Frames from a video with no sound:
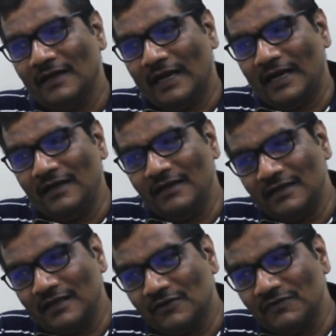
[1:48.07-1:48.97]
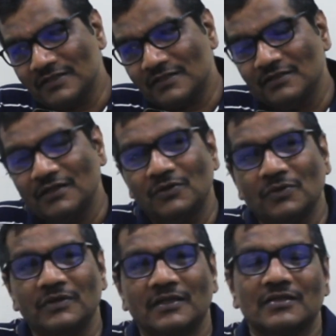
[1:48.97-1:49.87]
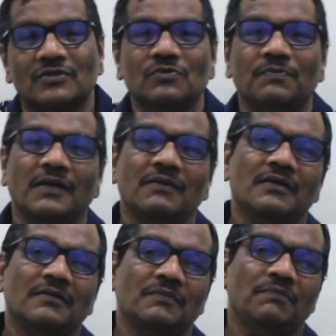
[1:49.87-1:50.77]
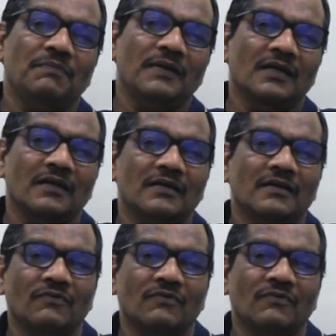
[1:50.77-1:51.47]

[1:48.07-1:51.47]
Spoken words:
and they request the donors to pay